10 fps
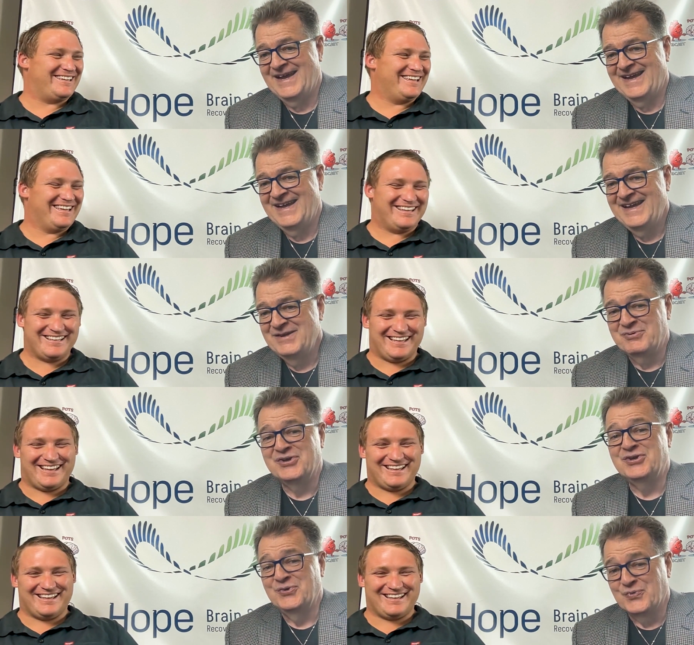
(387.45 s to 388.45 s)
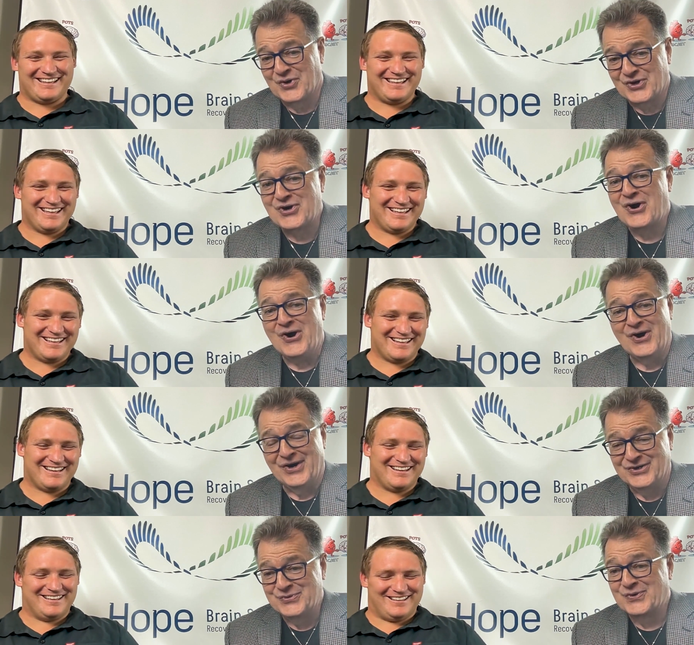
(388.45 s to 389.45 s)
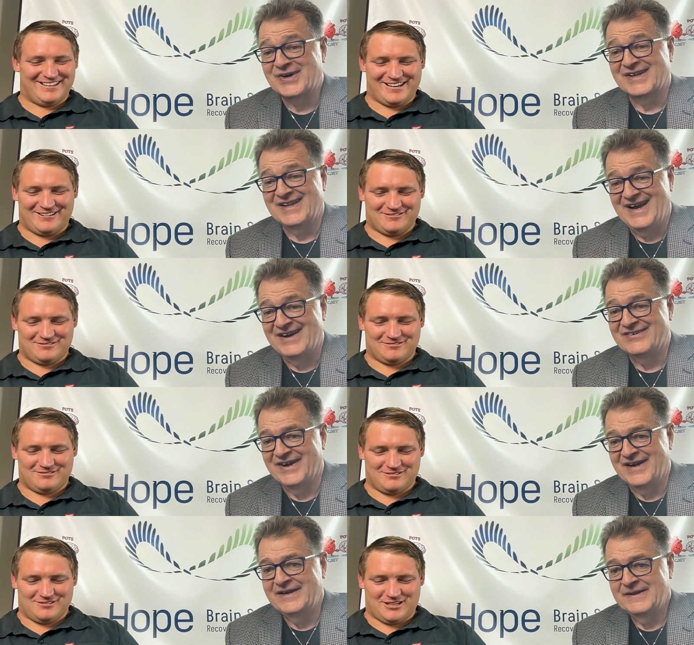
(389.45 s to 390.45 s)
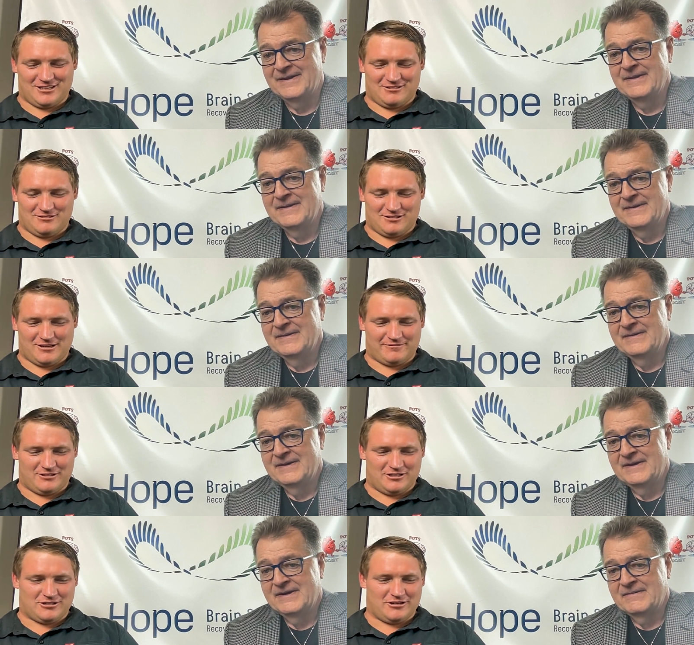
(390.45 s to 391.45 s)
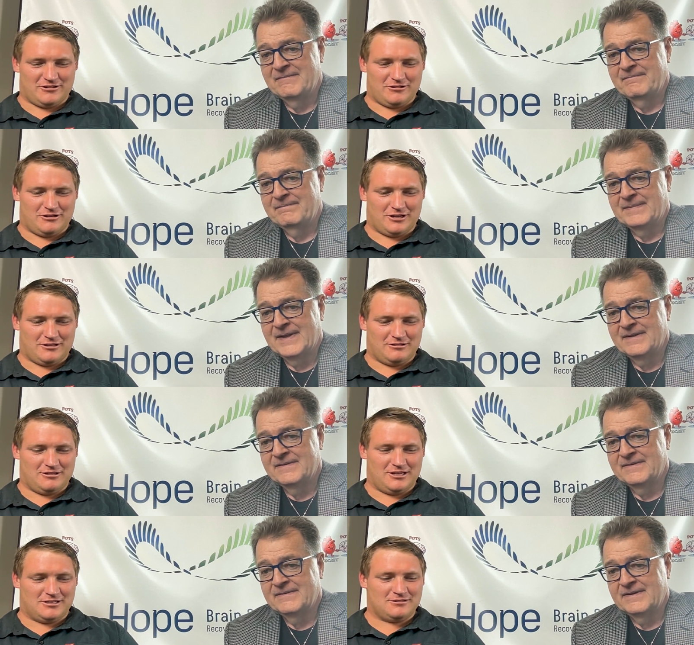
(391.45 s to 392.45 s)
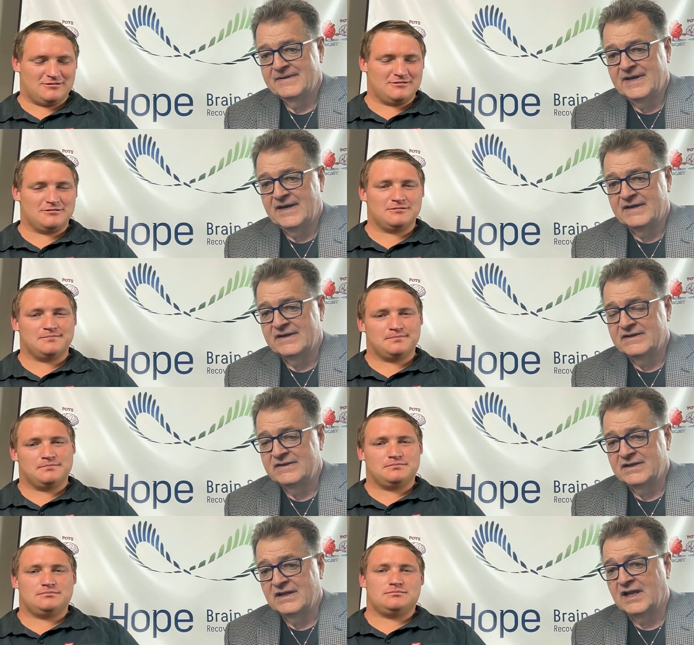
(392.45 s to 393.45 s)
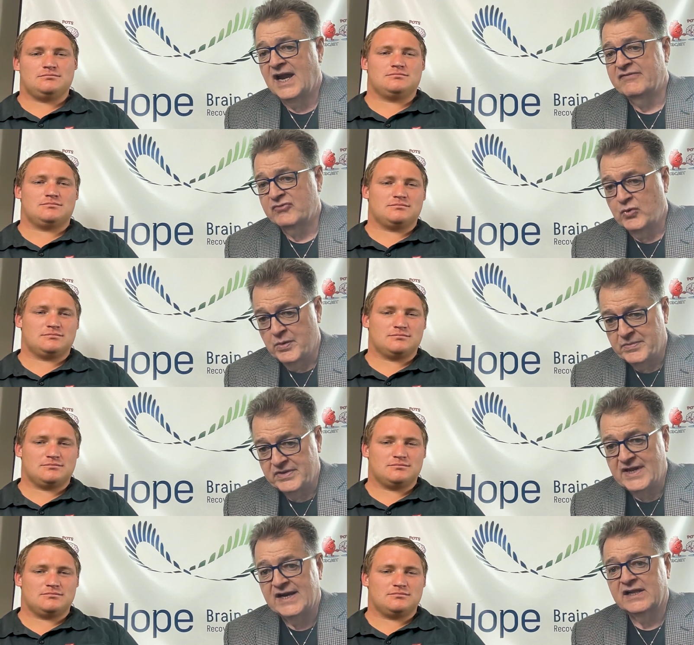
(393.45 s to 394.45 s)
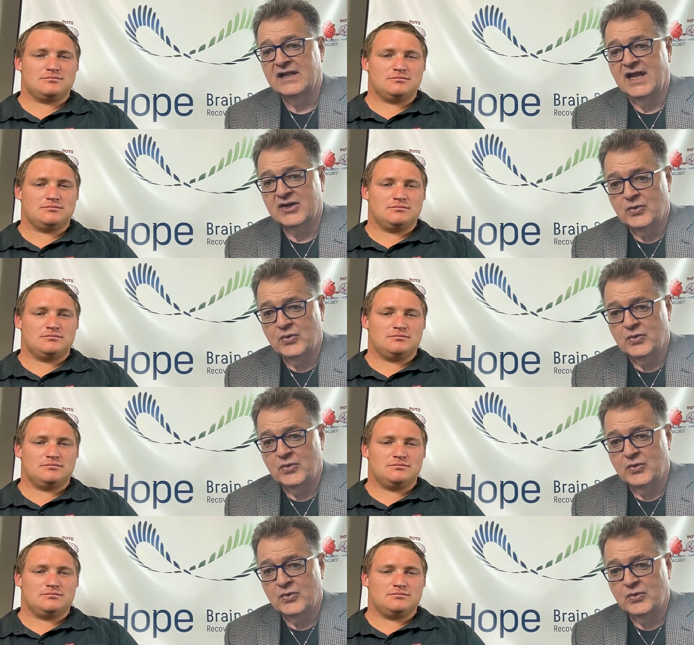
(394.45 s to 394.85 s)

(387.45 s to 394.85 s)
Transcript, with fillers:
Speaker 1: but you work hard. You work yeah. a lot, right? I
Speaker 2: definitely try and do a lot in a day.
Speaker 1: Yeah, and a lot of equipment, handling a lot of